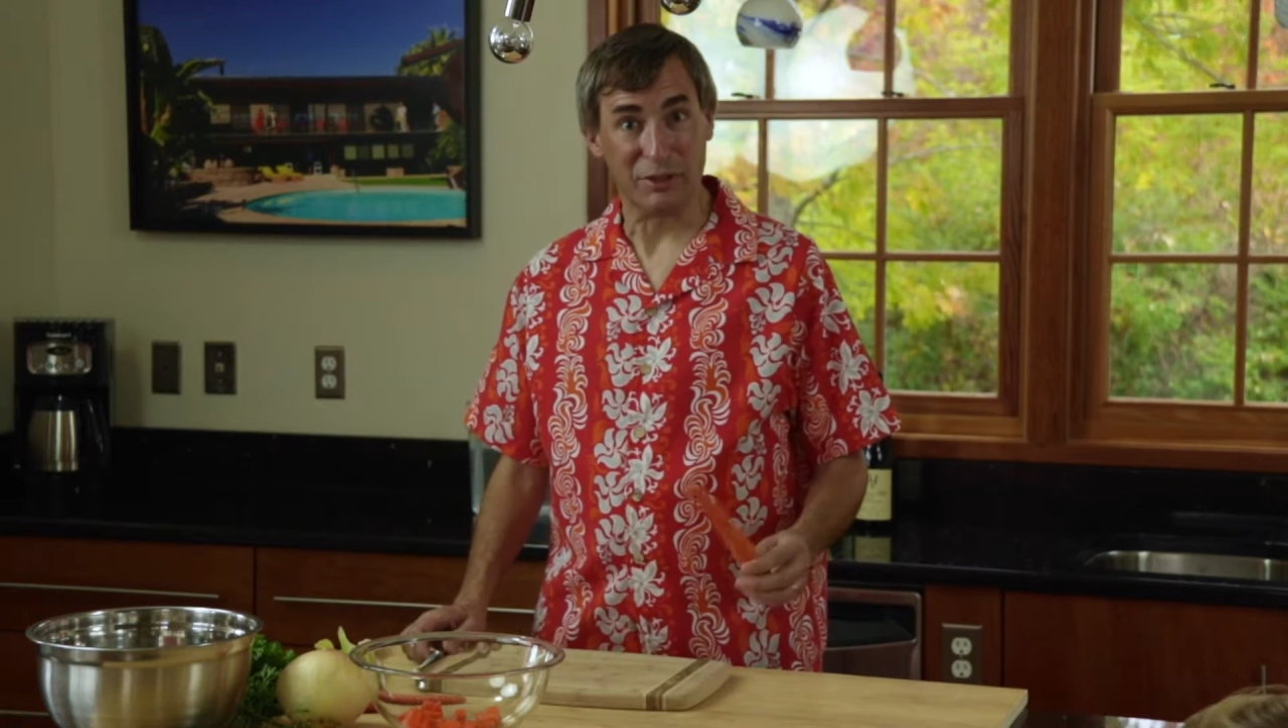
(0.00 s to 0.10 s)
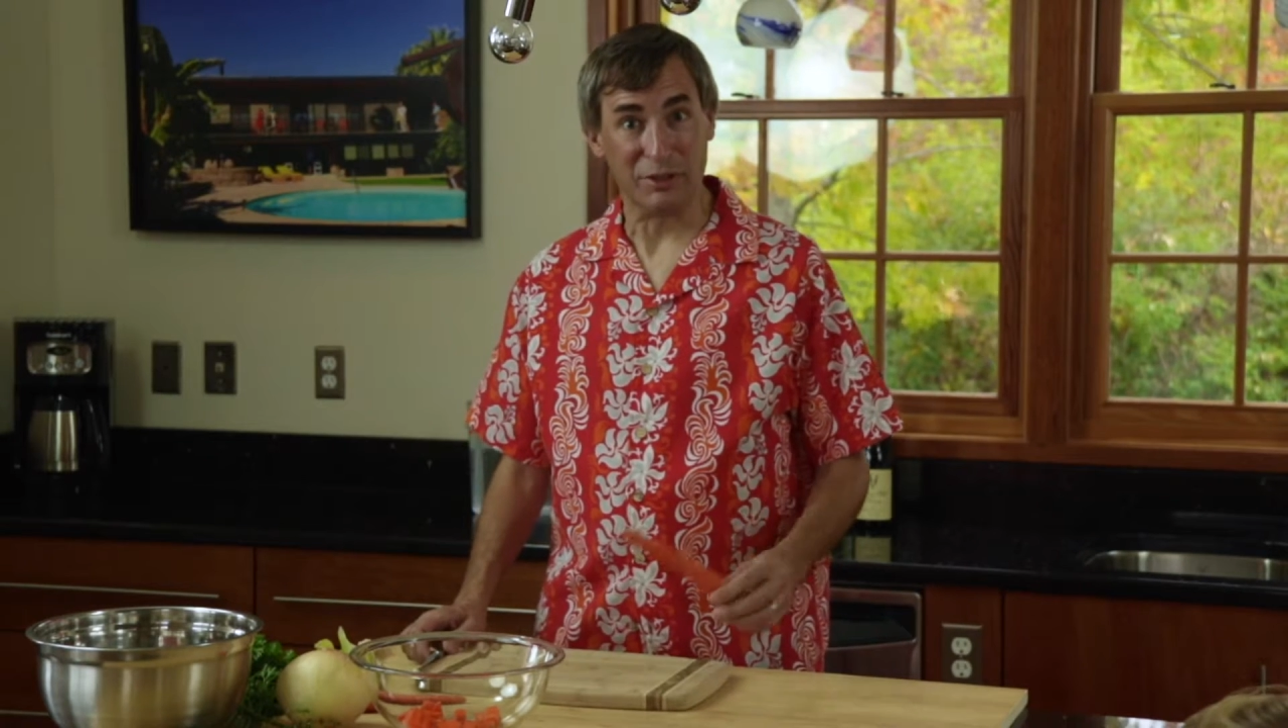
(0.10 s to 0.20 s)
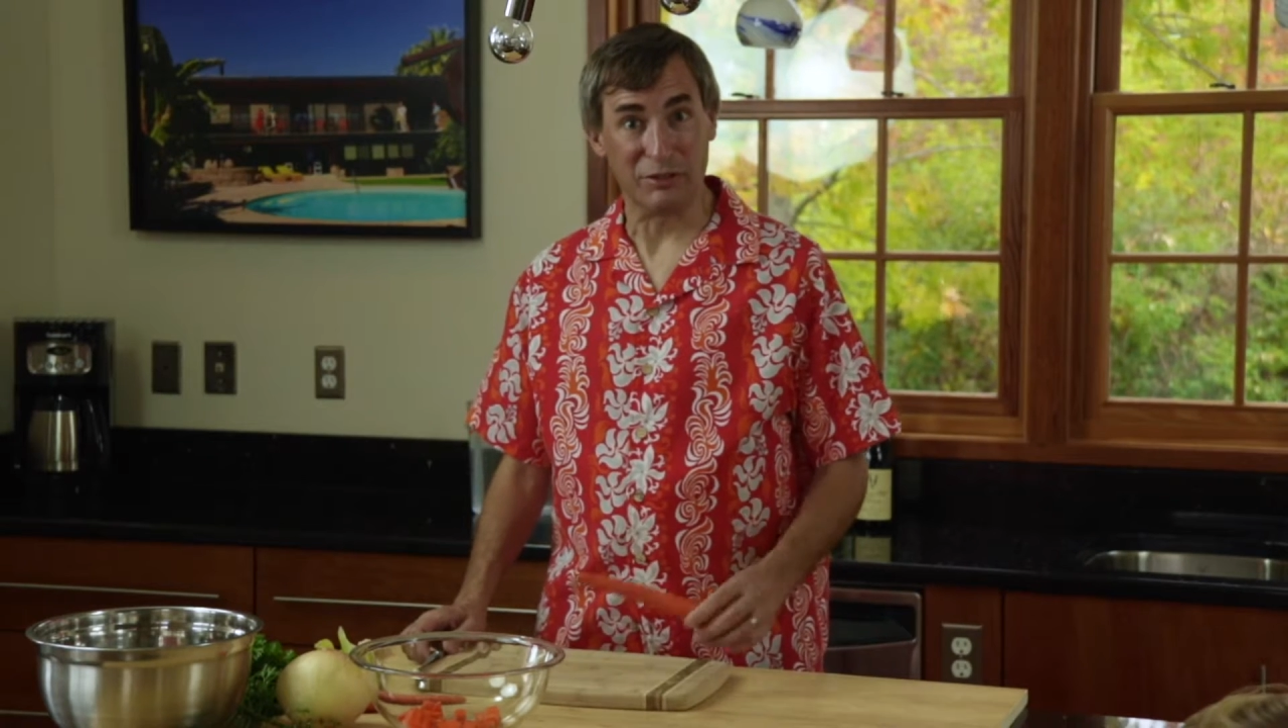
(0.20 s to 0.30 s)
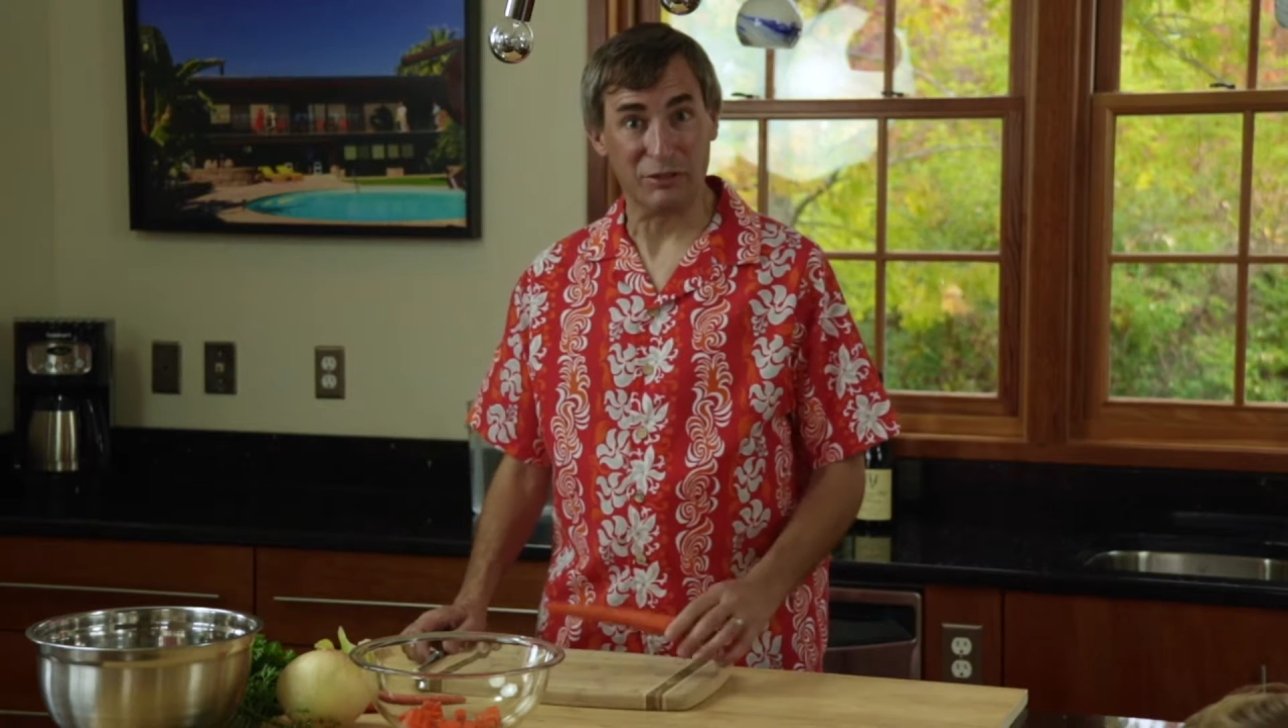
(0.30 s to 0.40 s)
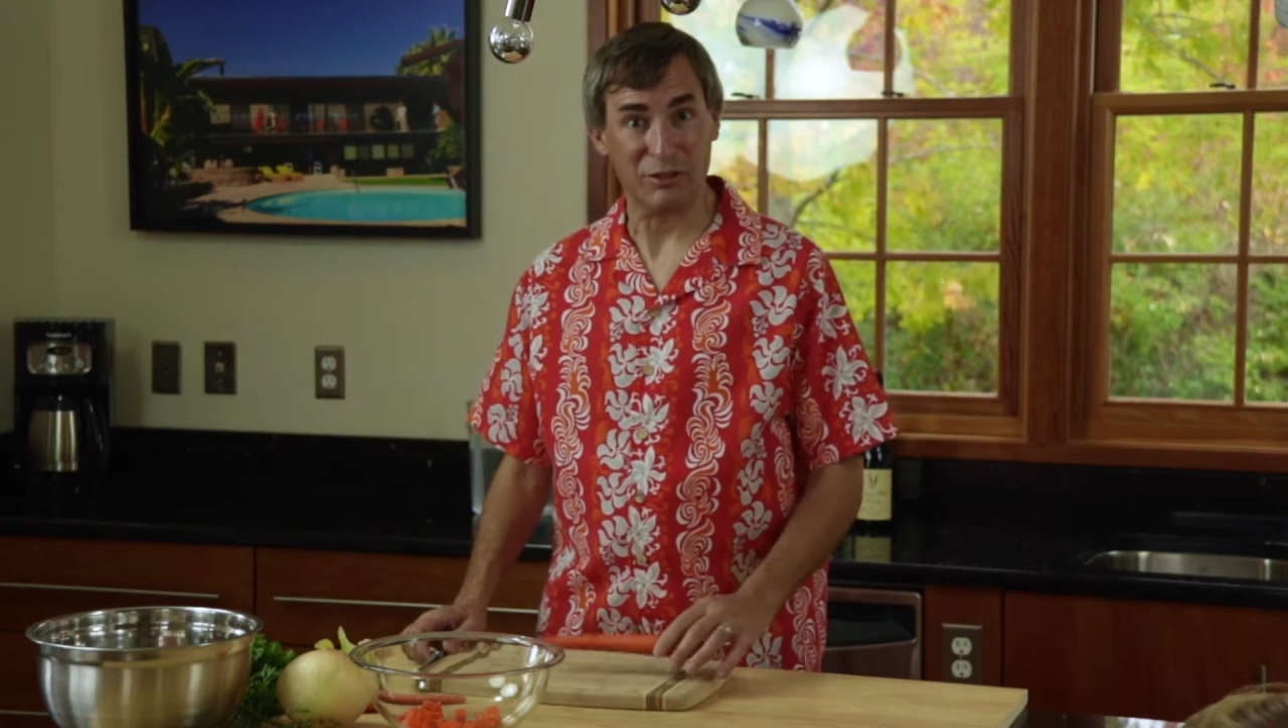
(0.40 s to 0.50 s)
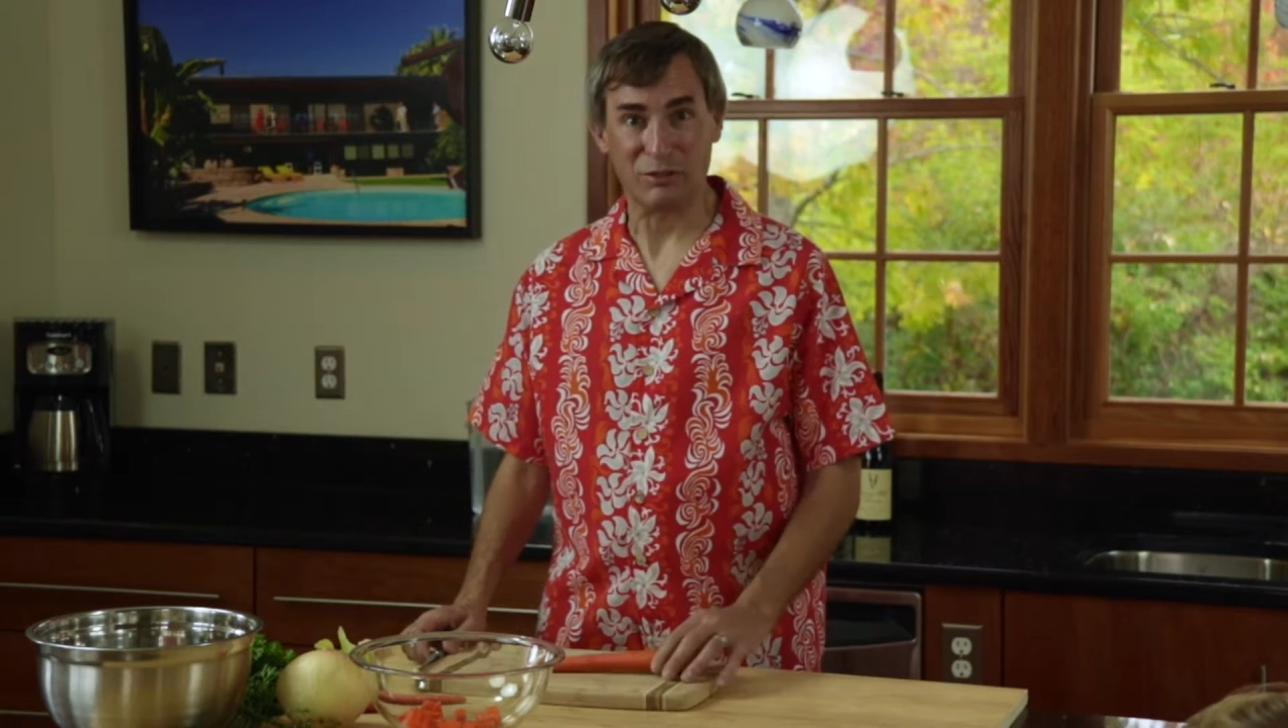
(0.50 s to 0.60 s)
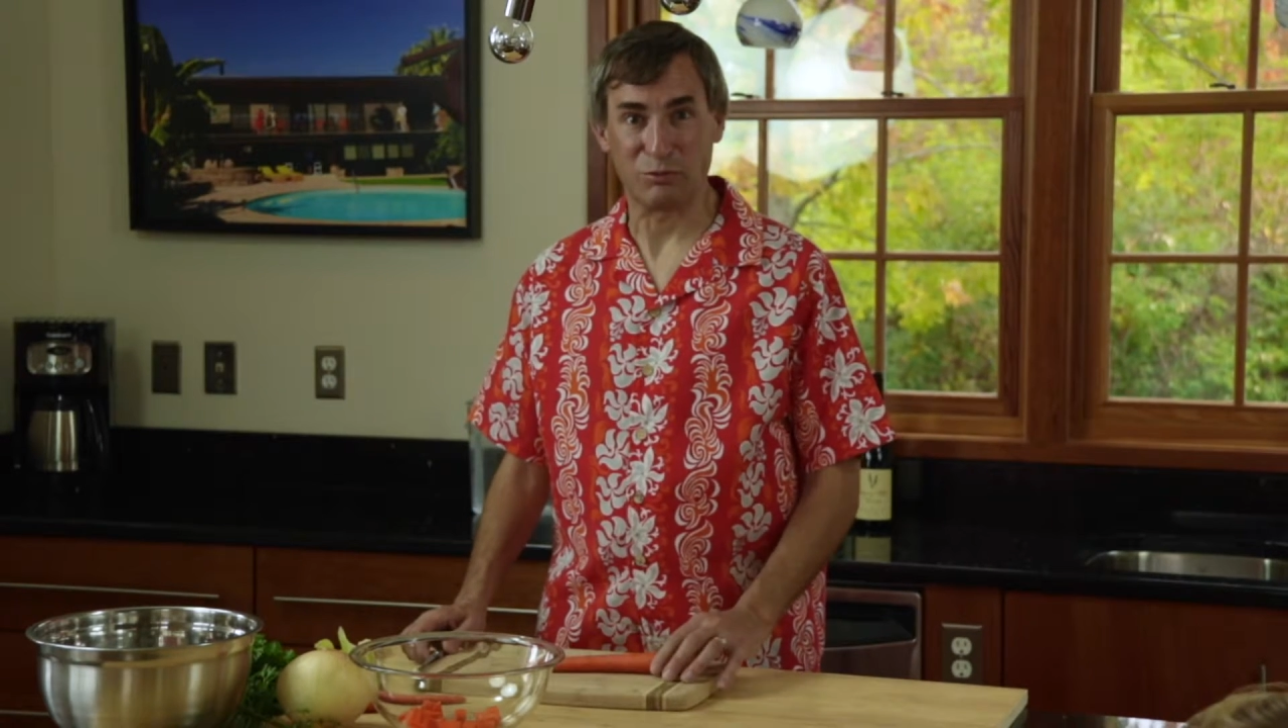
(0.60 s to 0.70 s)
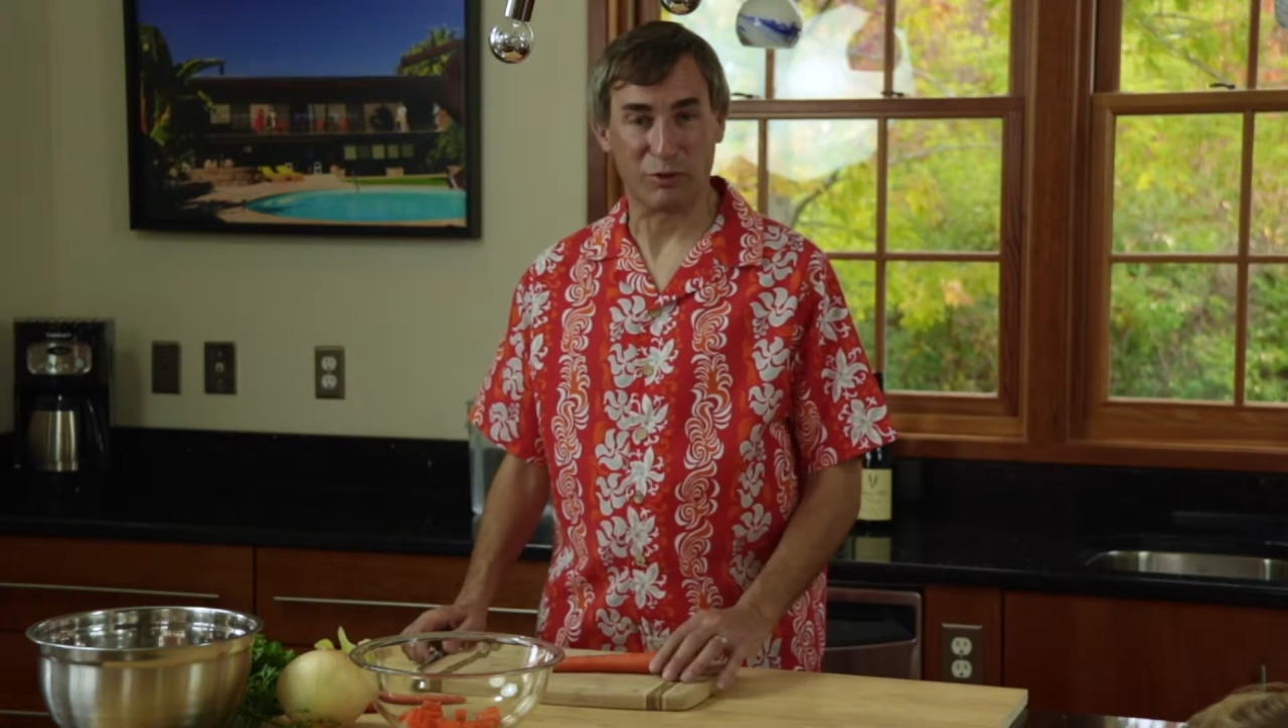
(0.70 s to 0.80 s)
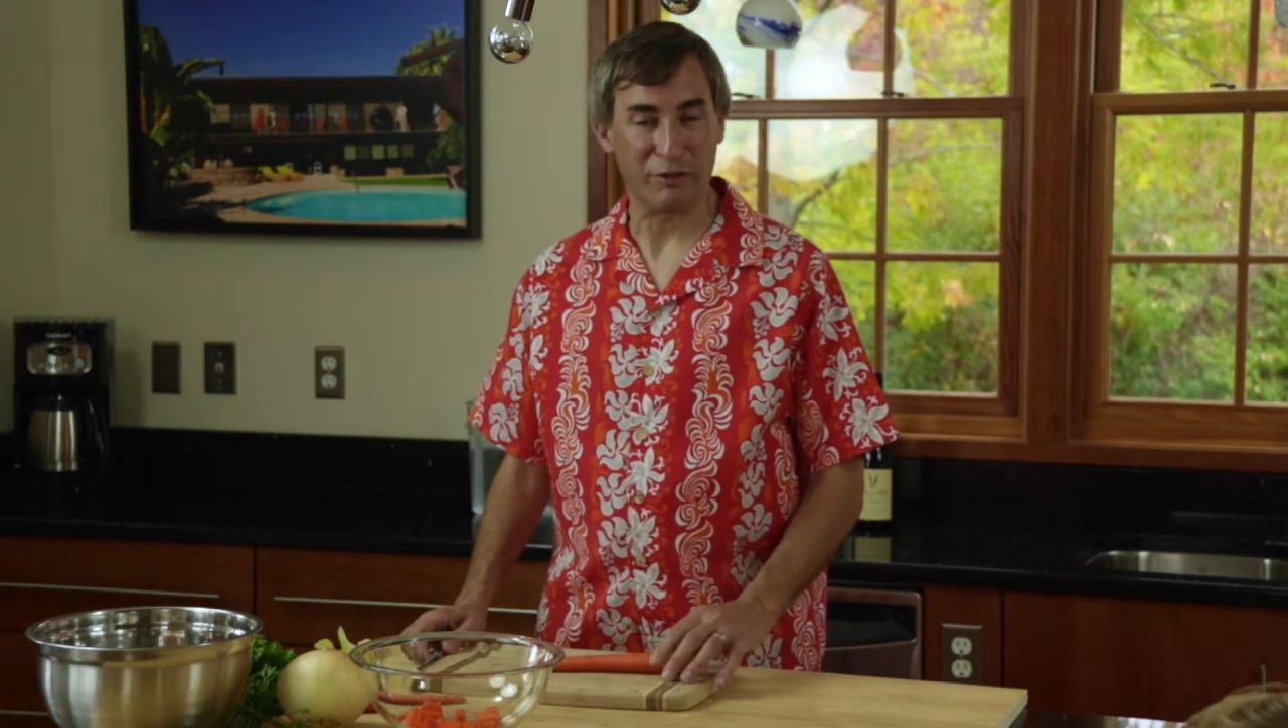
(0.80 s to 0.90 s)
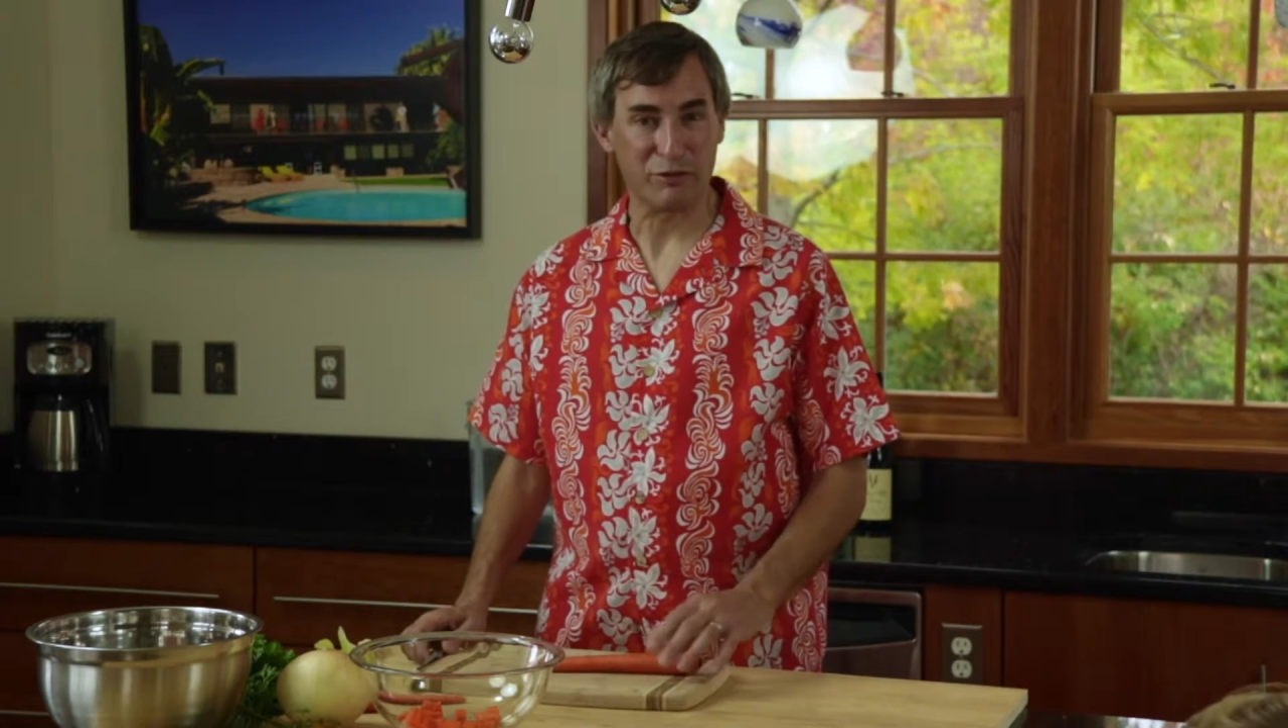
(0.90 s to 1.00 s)
is
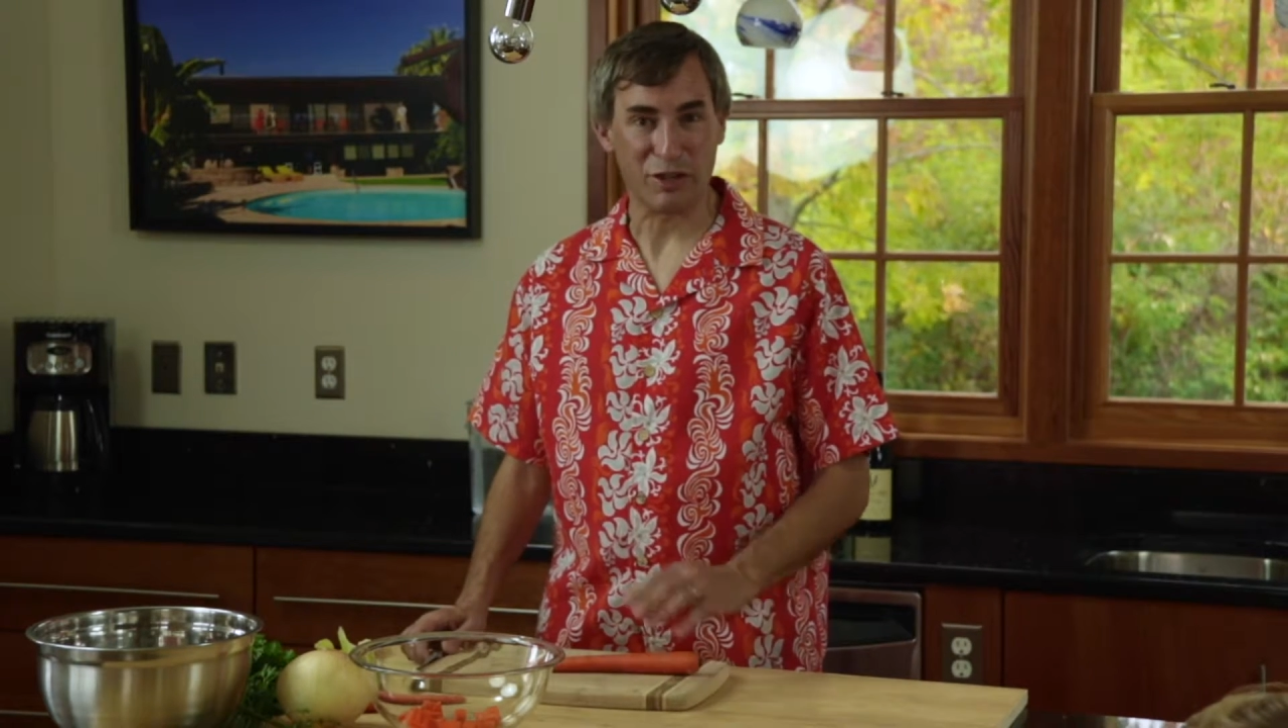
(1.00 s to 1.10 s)
just rough